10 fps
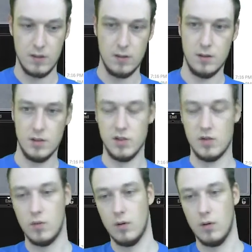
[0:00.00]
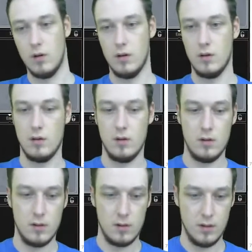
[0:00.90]
Sword.
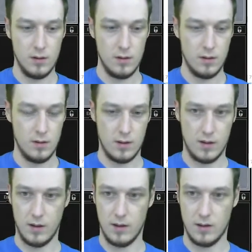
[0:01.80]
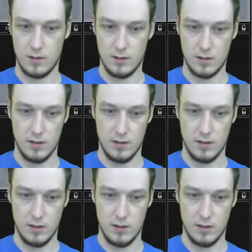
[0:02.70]
And